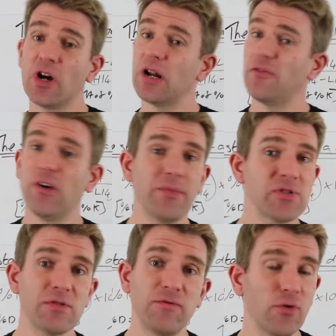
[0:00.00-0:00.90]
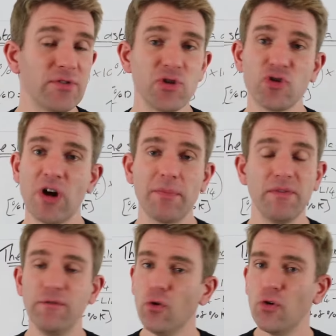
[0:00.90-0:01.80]
and I find myself falling into this trap
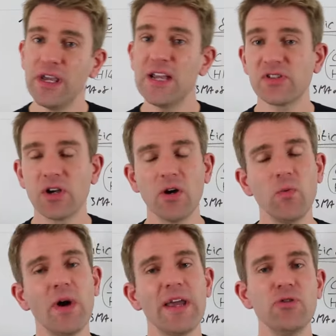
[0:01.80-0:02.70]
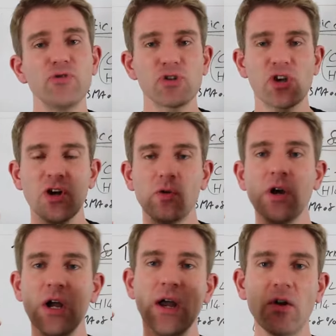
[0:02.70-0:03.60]
before years ago where you just go,
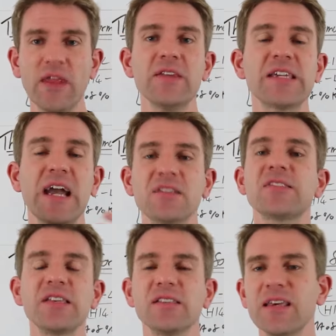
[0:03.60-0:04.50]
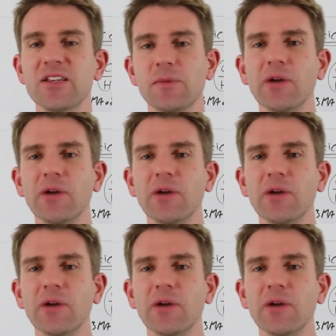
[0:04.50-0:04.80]
the indicator says this.